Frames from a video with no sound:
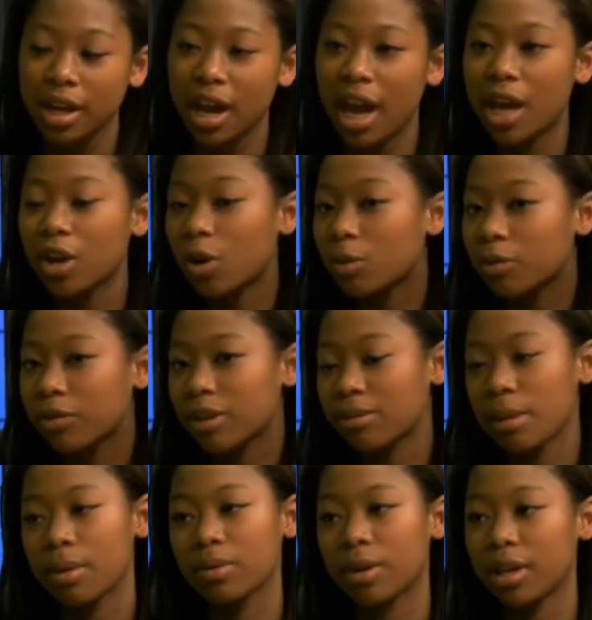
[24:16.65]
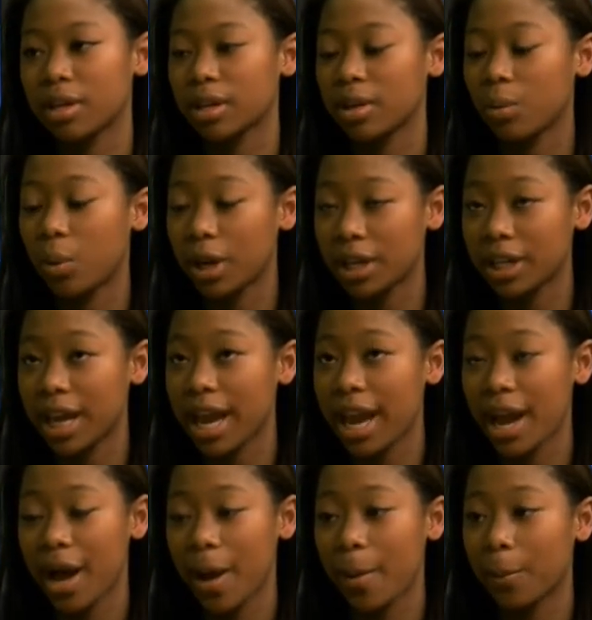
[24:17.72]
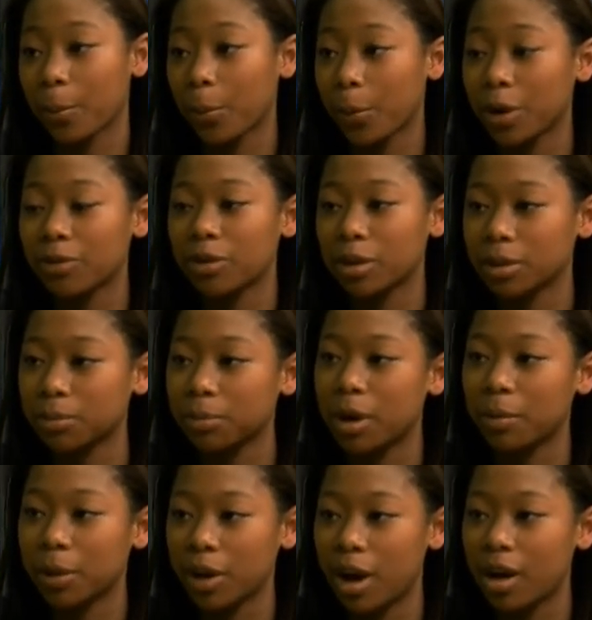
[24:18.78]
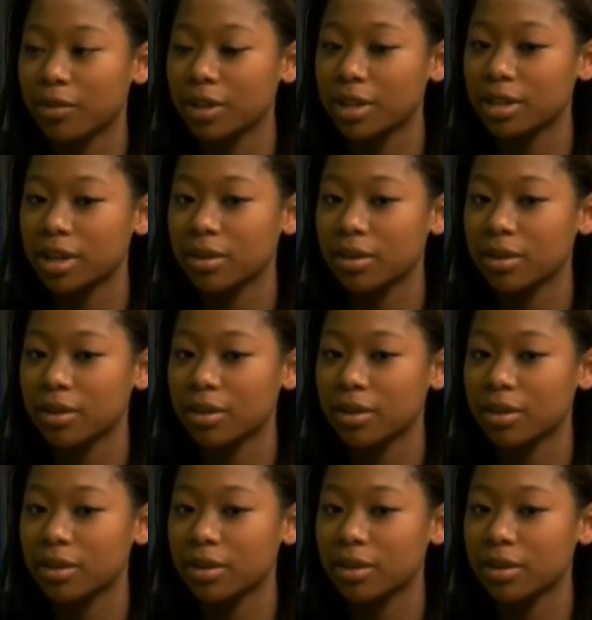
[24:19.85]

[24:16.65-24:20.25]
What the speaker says: And hopefully maybe one day run for public office.